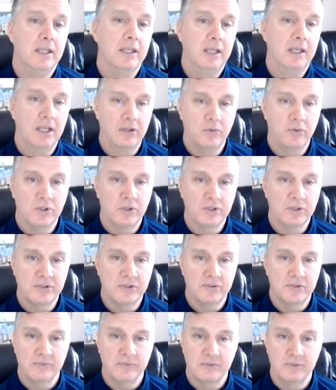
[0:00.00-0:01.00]
In other
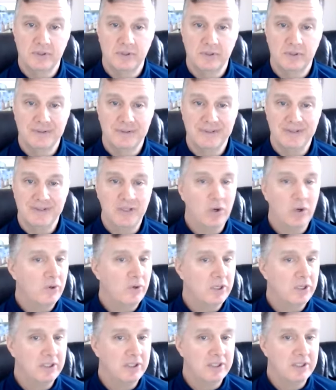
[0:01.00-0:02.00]
words, no
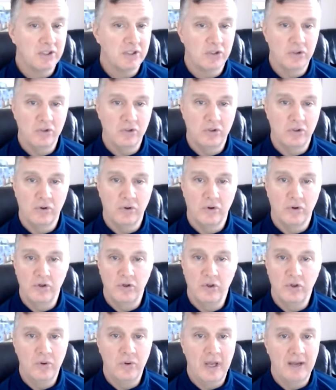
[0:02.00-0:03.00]
additional or
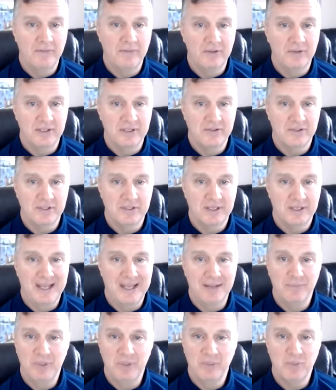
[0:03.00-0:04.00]
new evidence
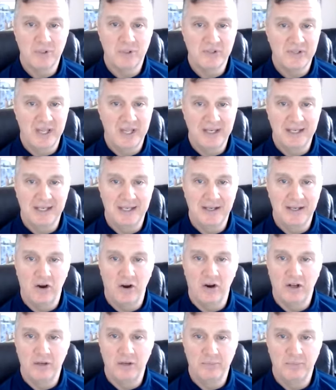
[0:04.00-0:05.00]
can be presented
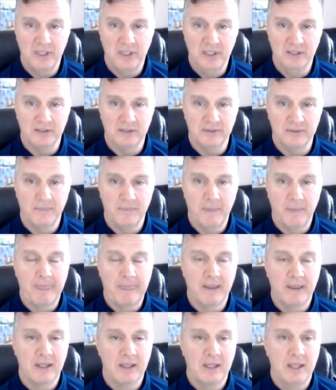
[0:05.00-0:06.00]
on appeal.
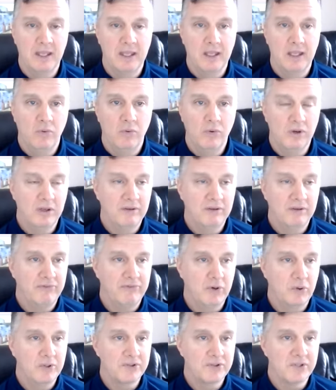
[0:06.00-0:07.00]
We're going to
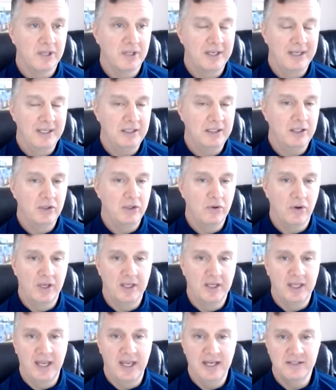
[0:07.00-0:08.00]
focus on Illinois
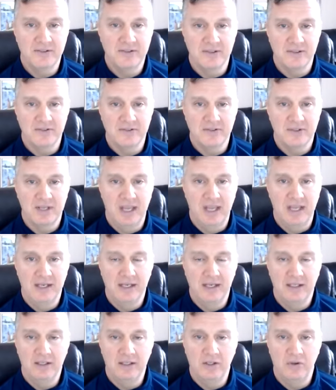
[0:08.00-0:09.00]
cases,
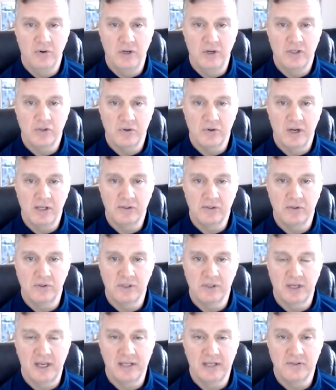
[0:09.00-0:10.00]
and Illinois trial
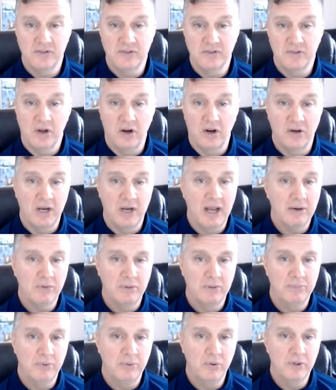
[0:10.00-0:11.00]
court cases are not
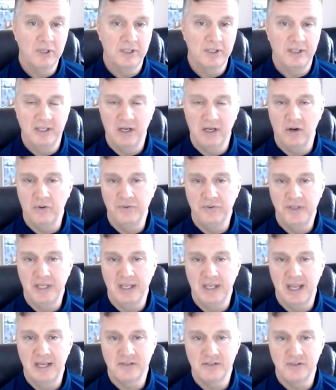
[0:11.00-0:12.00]
reported. The only
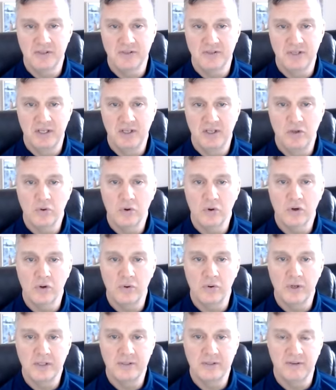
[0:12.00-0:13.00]
cases that you're
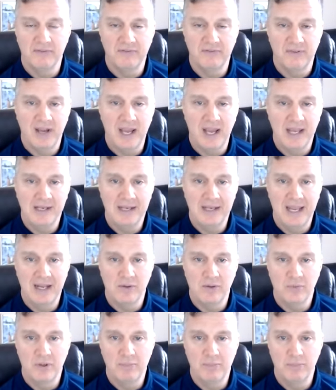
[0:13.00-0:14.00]
going to find
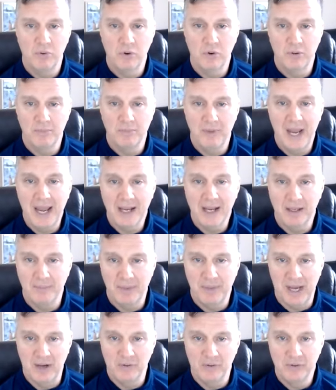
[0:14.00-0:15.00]
and report back
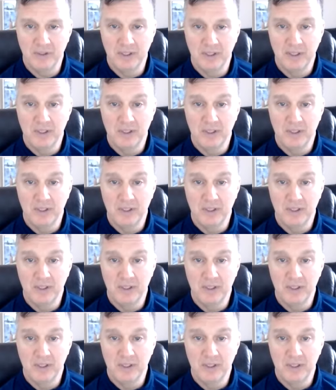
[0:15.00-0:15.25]
about